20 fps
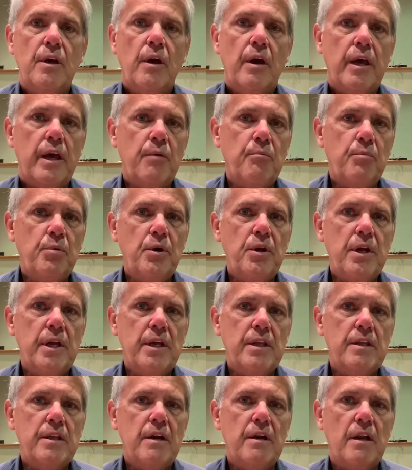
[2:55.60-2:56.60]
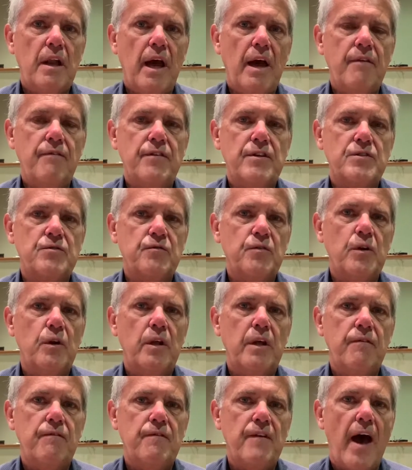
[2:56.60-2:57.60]
inputting in their life is
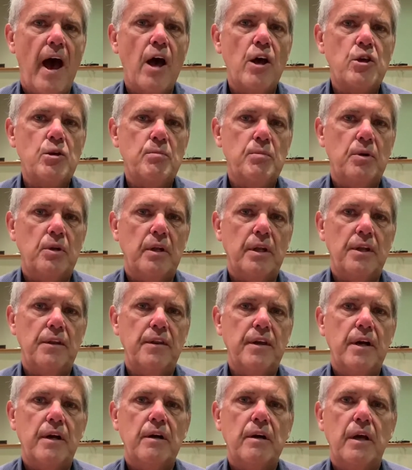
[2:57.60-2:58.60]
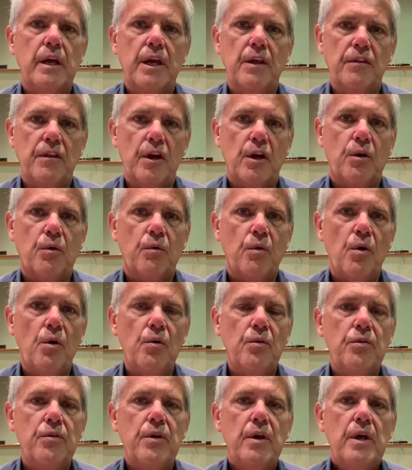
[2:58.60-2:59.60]
really valuable in their
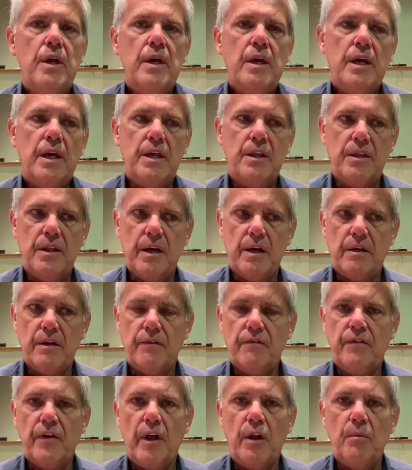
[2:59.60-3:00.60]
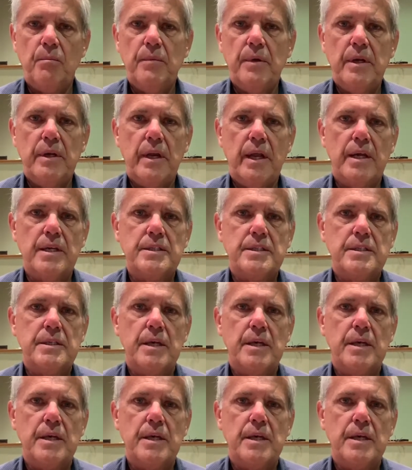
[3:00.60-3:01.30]
growth, in their development as